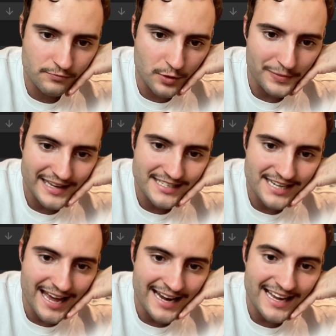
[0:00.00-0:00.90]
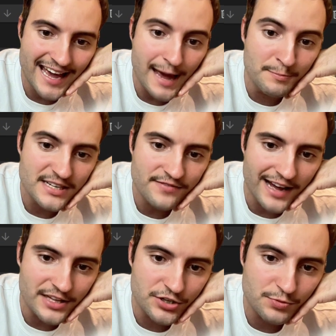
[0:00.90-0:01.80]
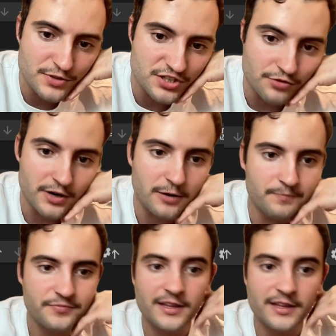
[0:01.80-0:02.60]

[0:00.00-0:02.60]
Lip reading: replace any empty values with 0.